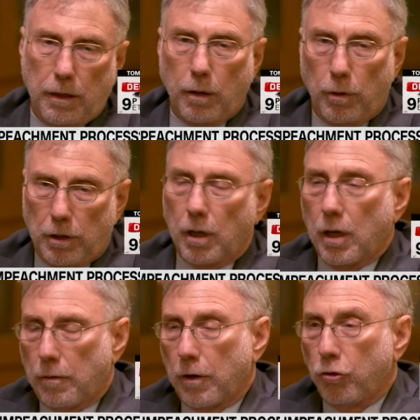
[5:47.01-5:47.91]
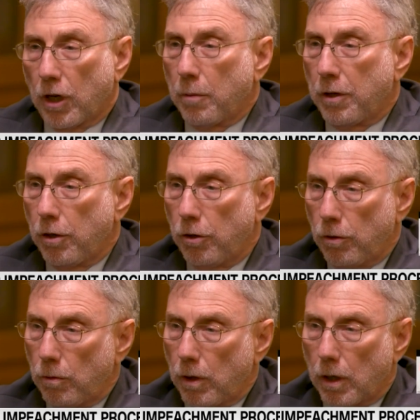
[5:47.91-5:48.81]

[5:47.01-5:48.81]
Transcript: think we still have our jobs to do.